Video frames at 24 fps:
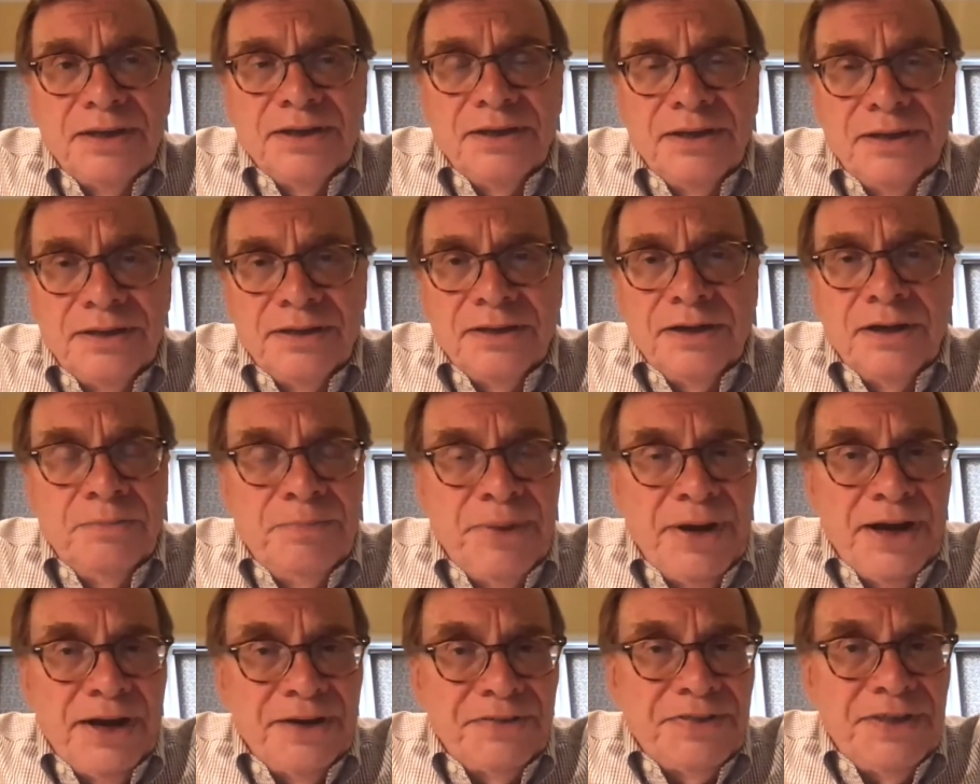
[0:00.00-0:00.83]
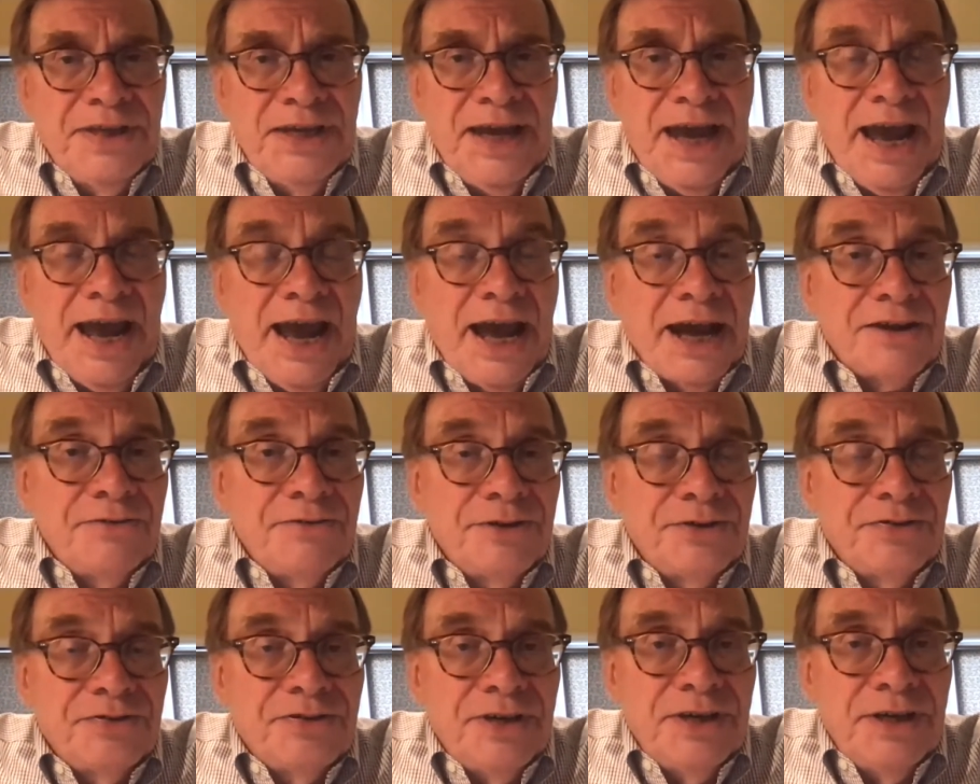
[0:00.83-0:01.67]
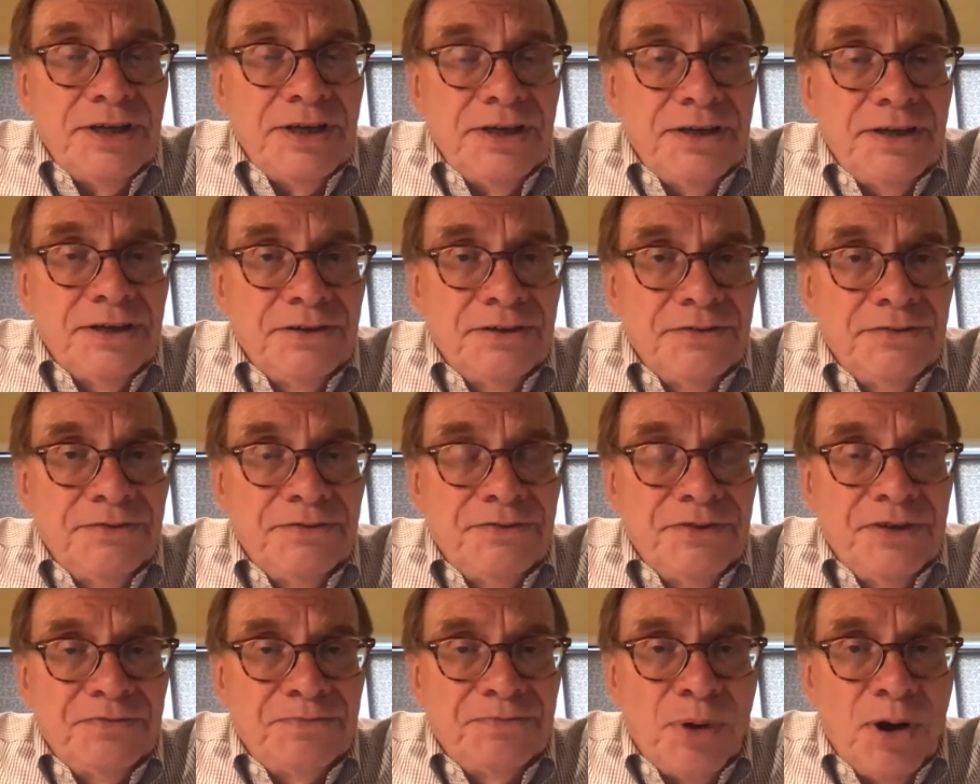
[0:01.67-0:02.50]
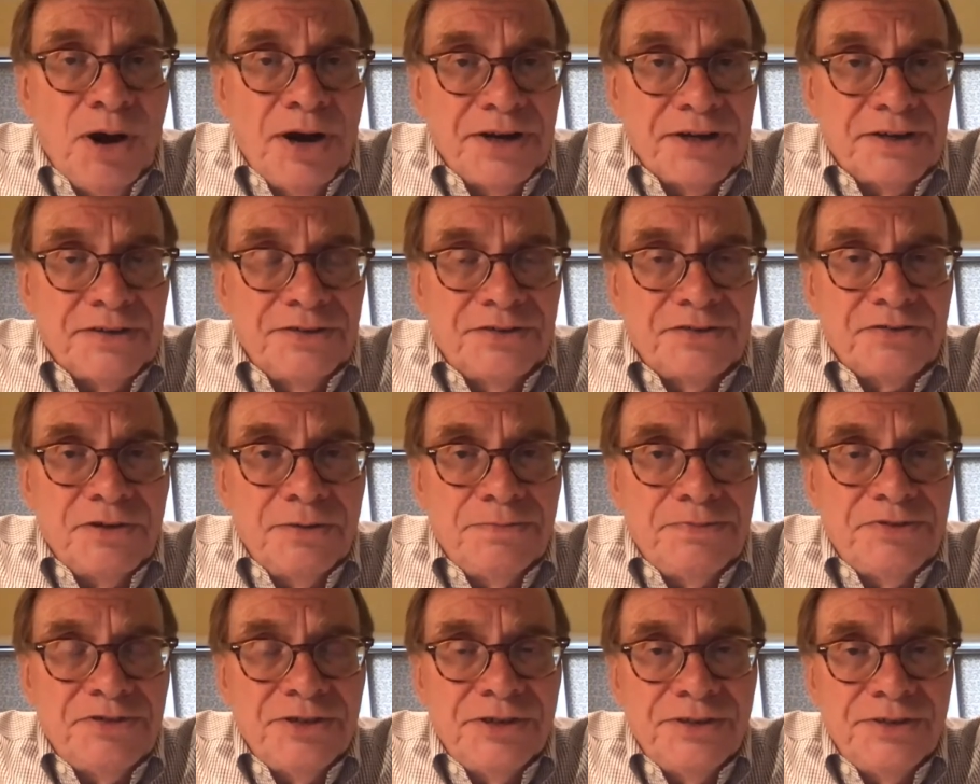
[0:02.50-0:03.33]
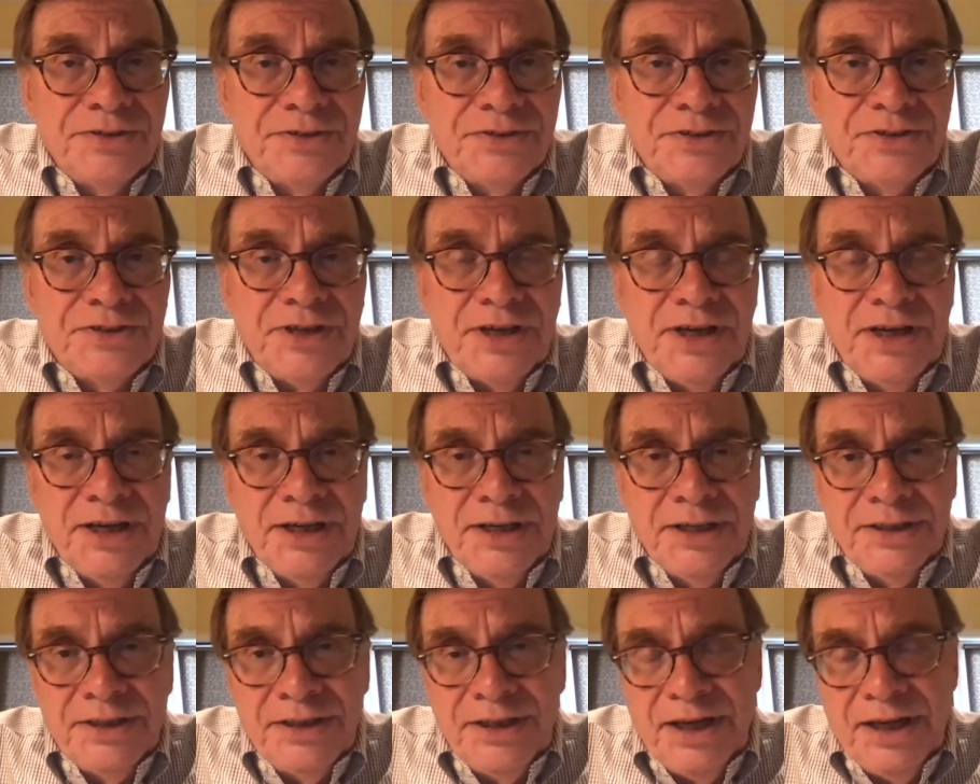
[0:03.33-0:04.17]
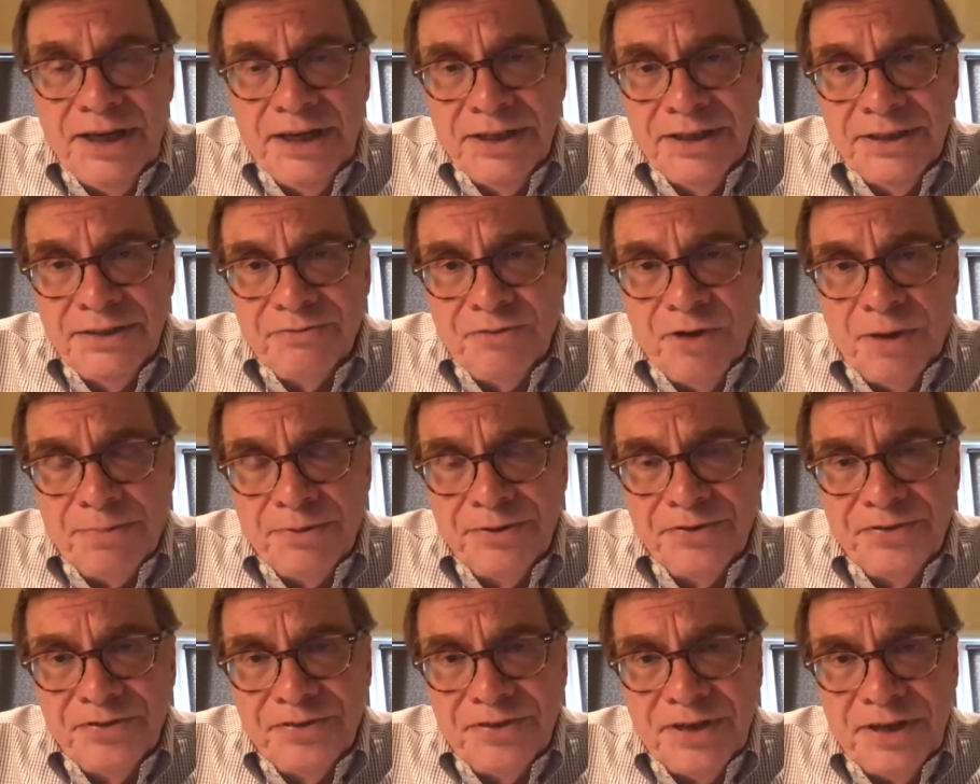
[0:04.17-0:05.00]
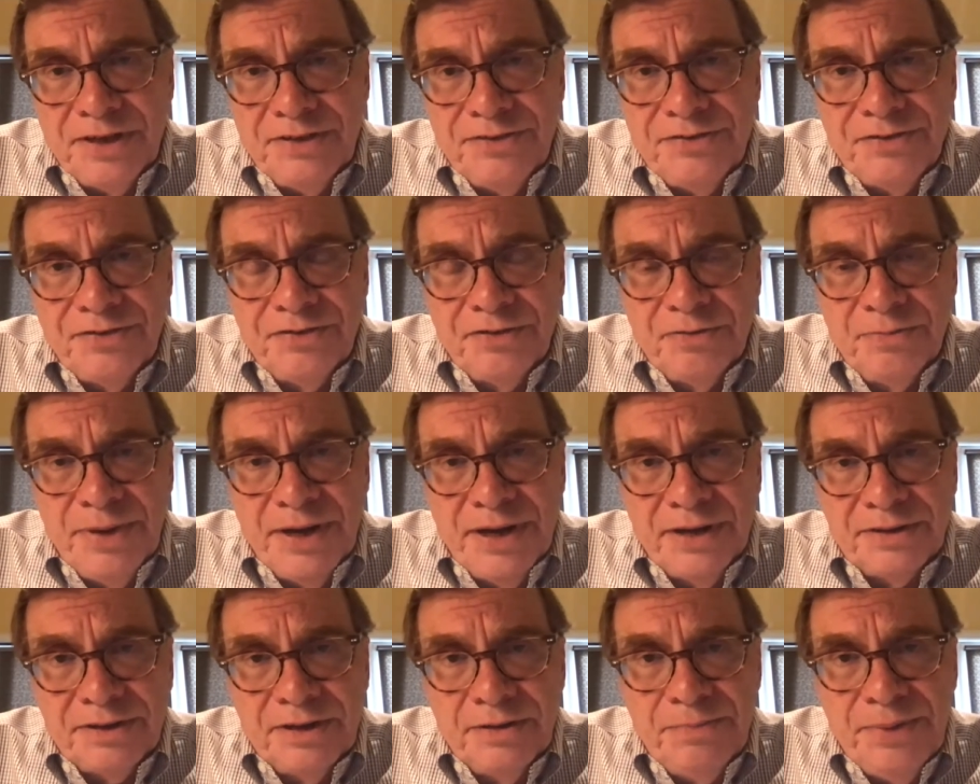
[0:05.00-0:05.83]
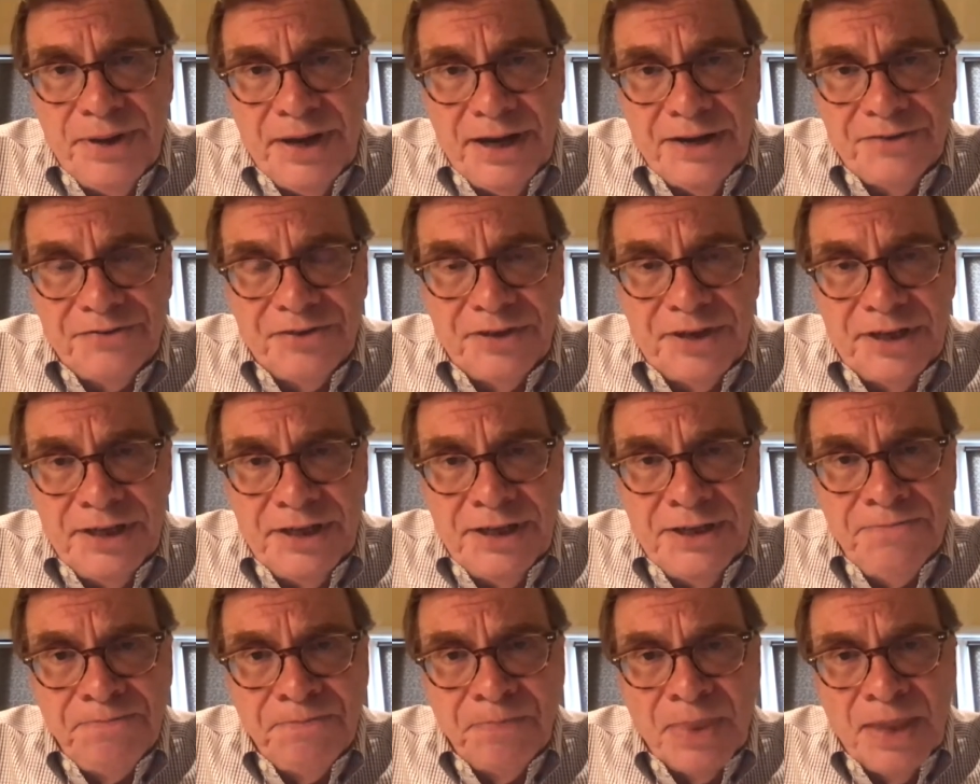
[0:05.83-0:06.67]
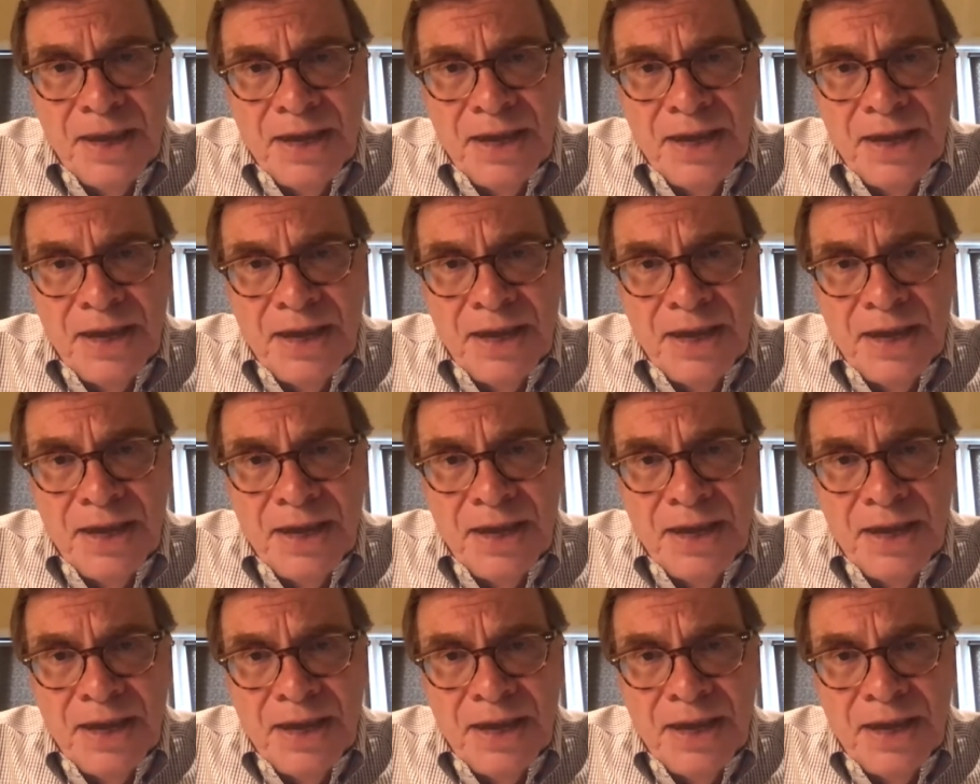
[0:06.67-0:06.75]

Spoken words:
about the accuracy of product descriptions and representations about capacity.